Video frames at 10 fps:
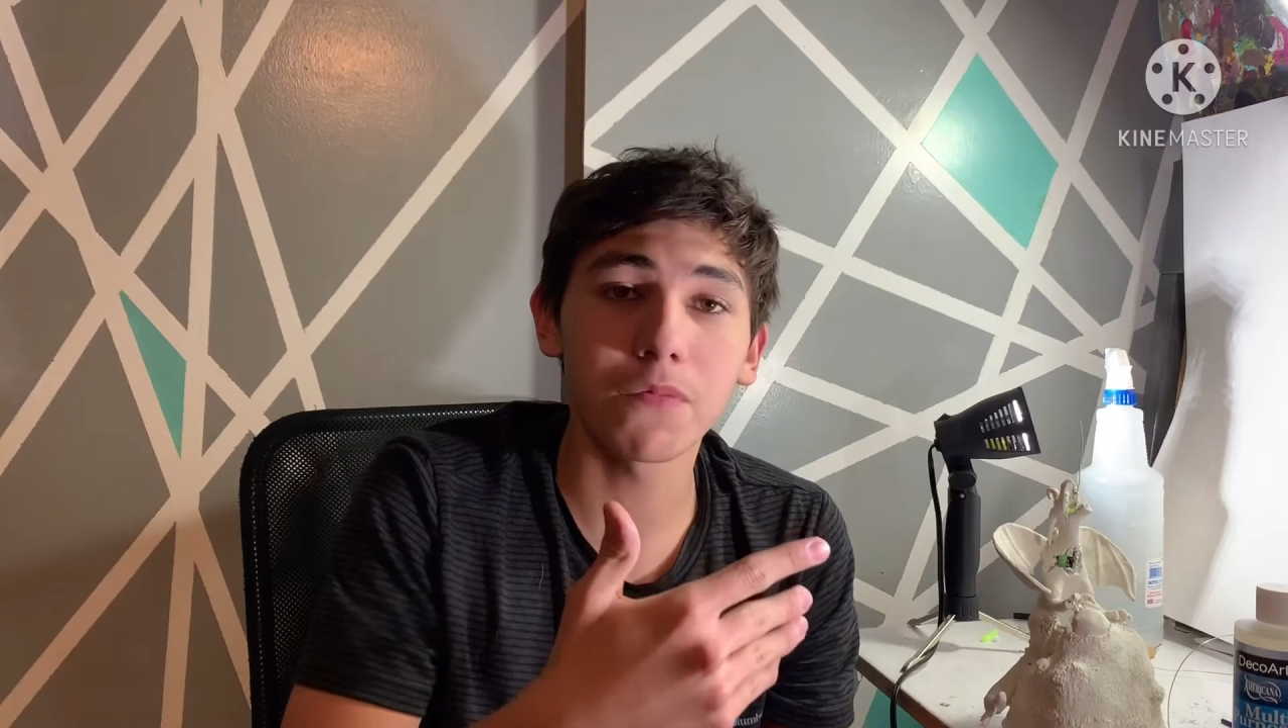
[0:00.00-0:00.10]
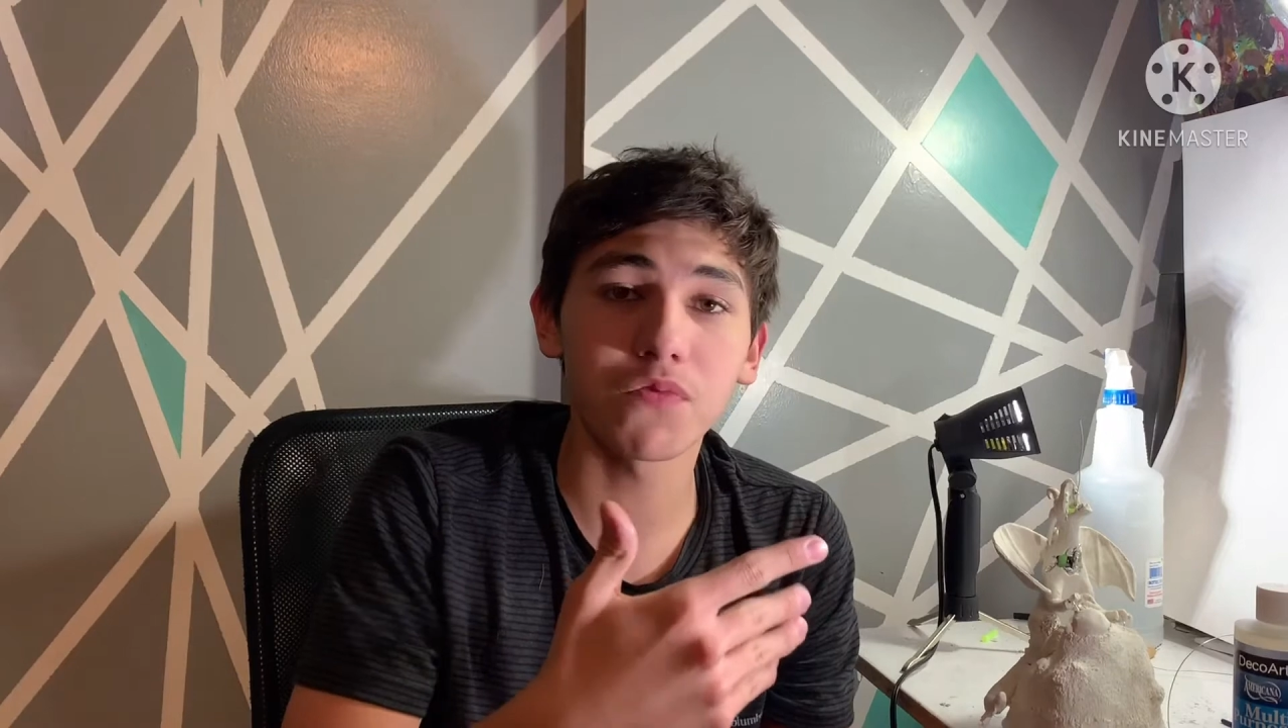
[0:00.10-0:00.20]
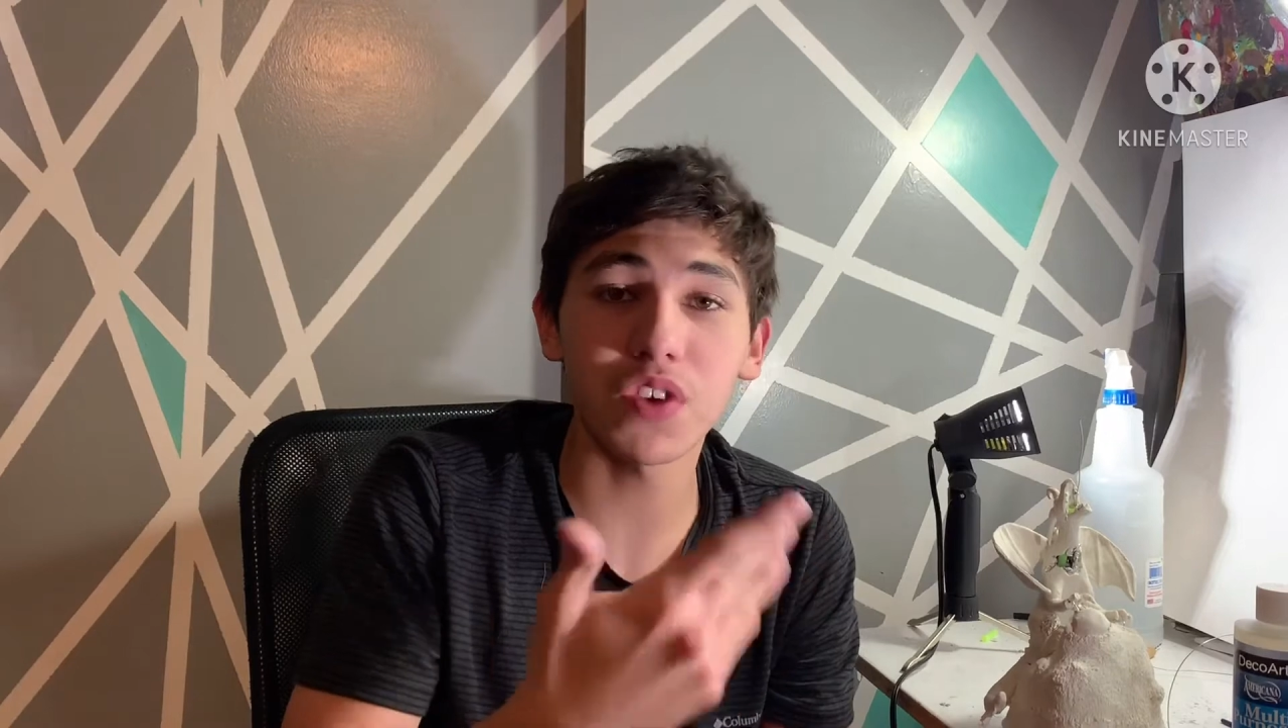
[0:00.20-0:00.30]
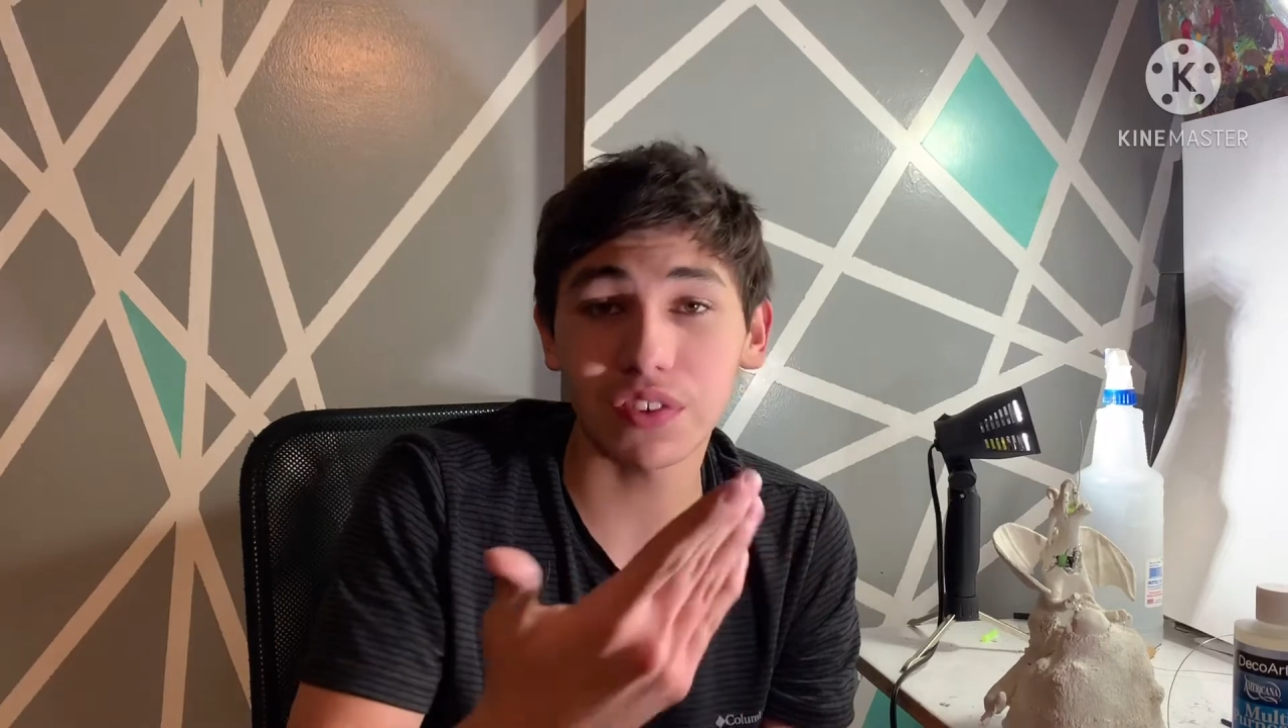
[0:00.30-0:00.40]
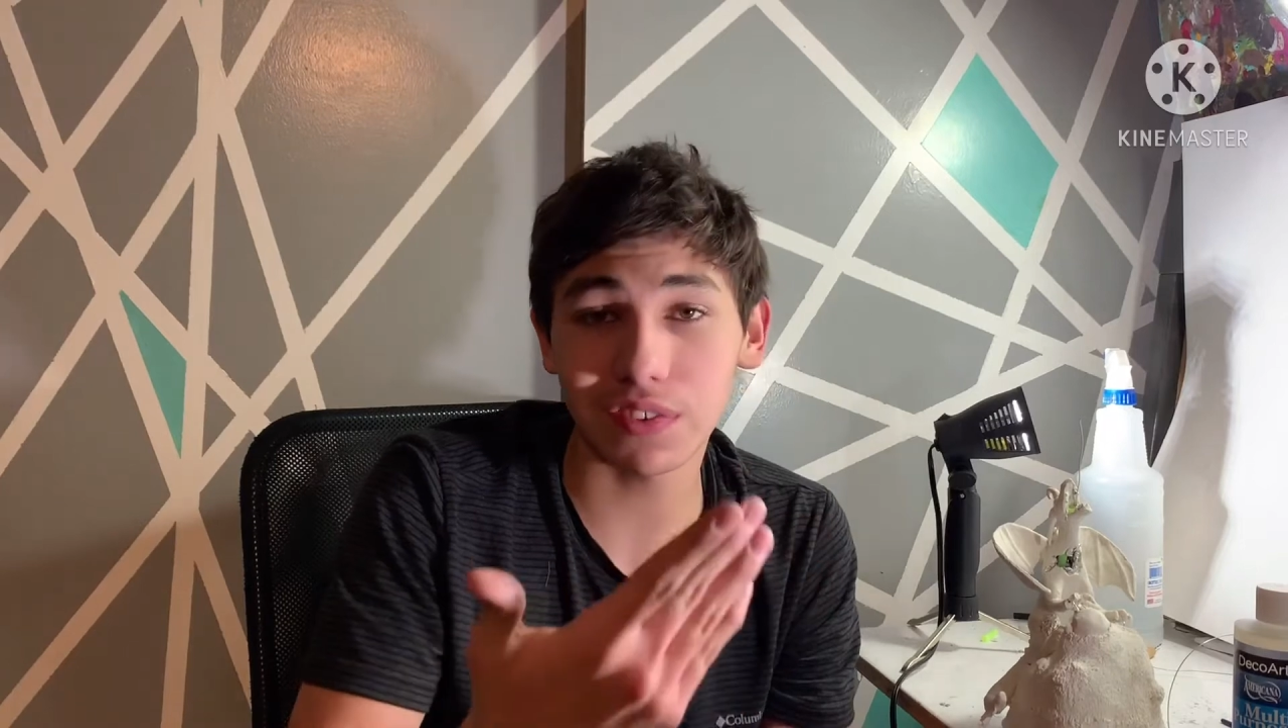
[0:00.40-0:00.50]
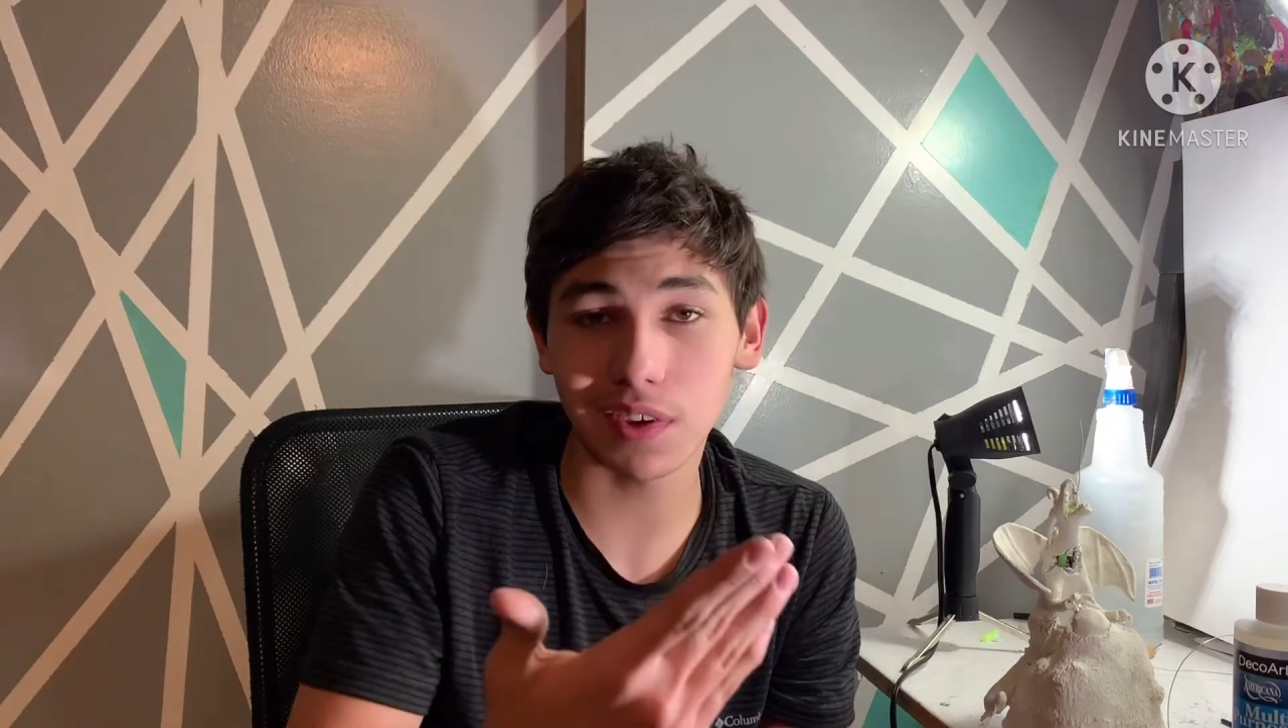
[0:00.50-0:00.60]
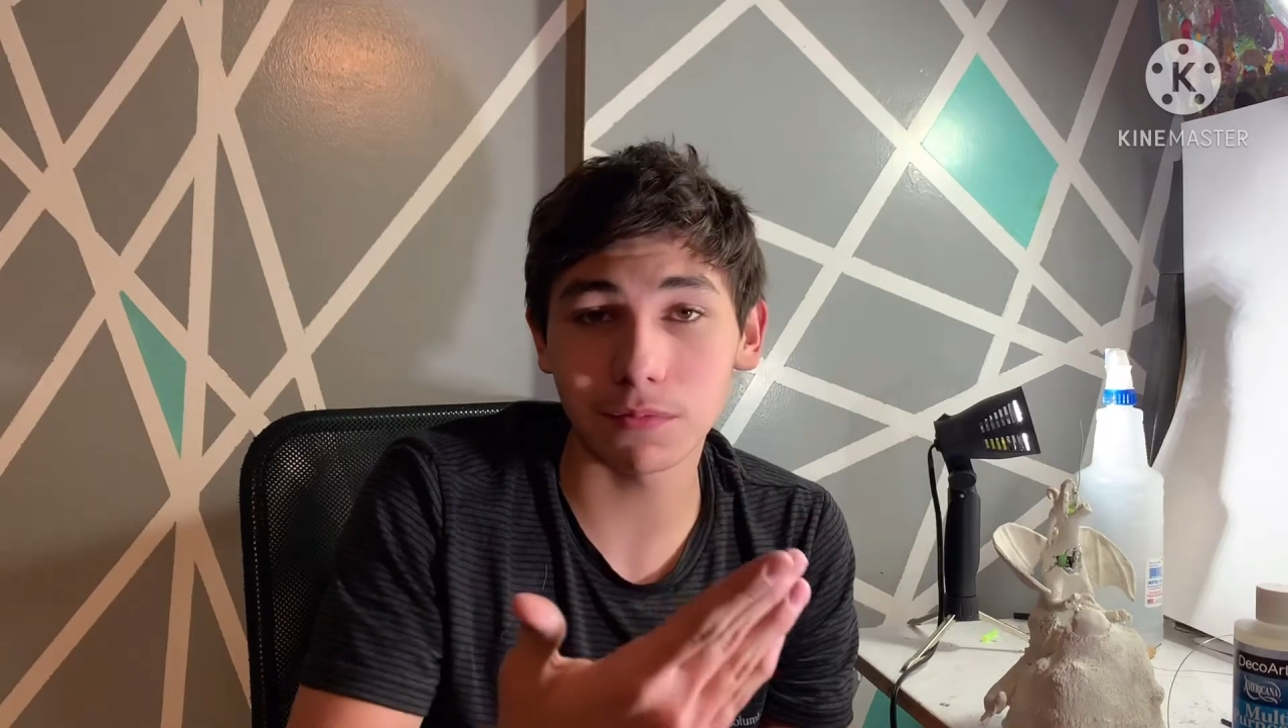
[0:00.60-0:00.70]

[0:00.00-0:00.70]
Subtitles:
fixing it.